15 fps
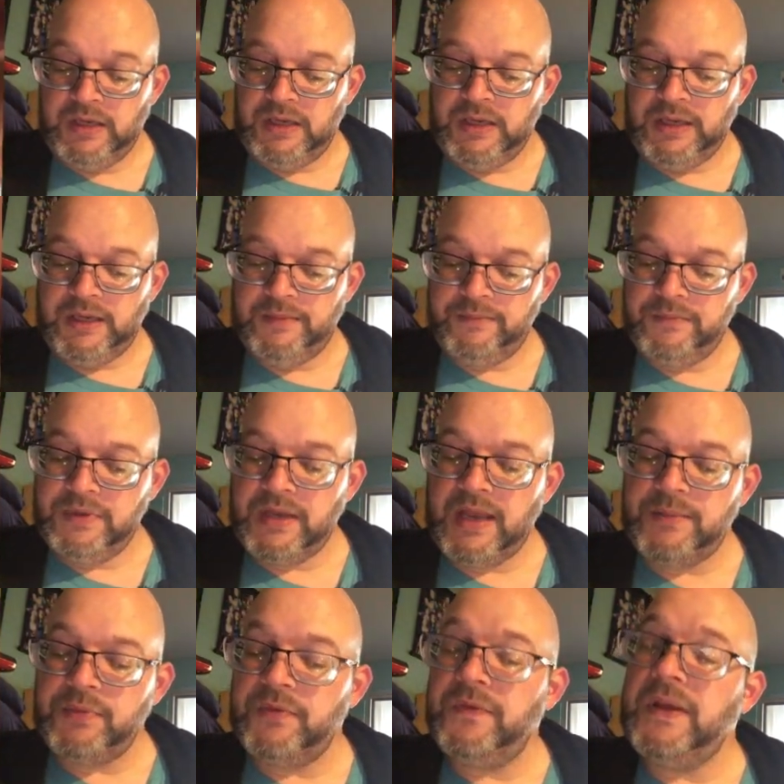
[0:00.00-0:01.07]
You got
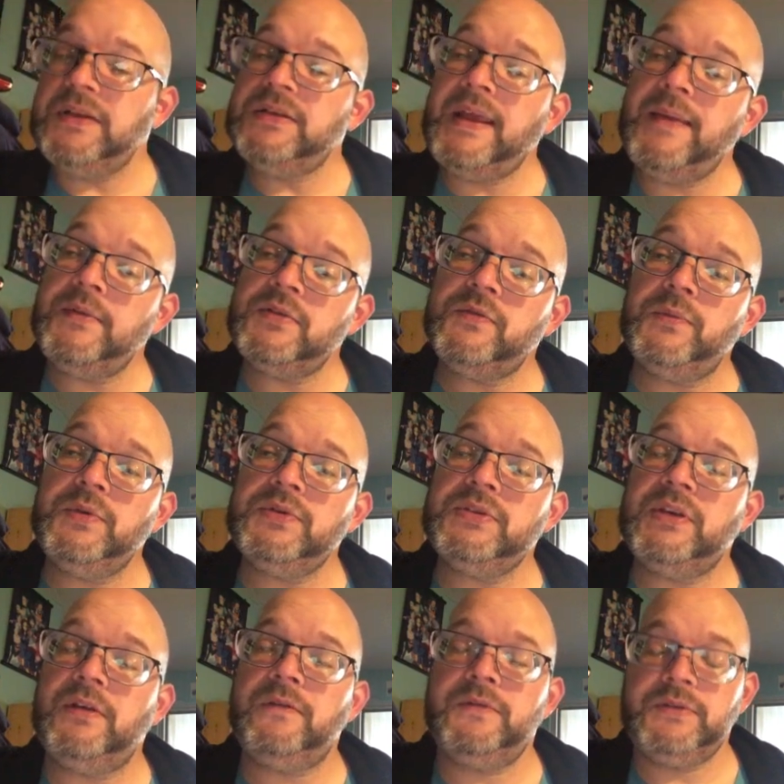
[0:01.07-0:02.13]
to prevent damage from
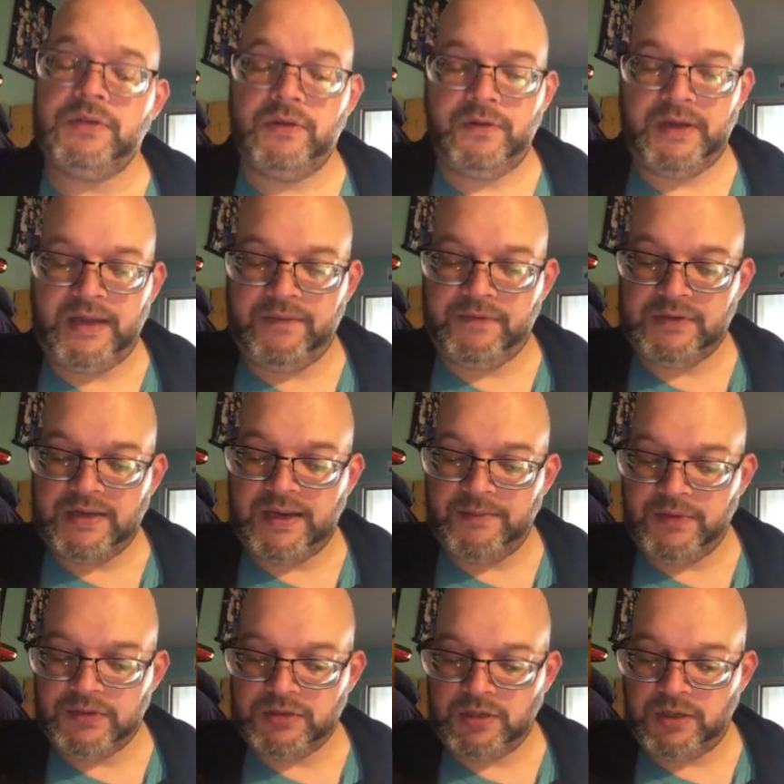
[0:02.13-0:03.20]
yourself. So I have a
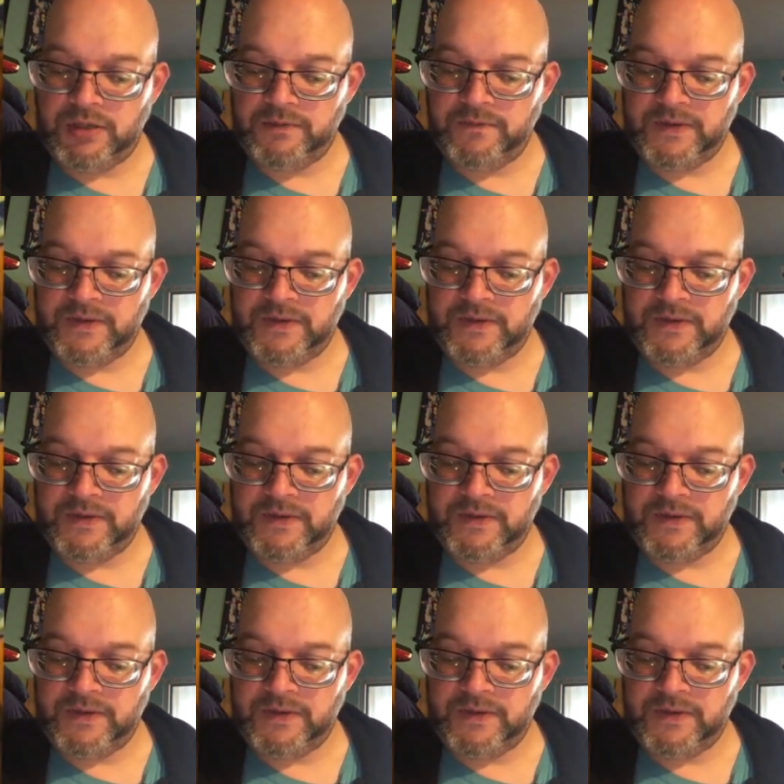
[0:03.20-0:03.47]
damage card.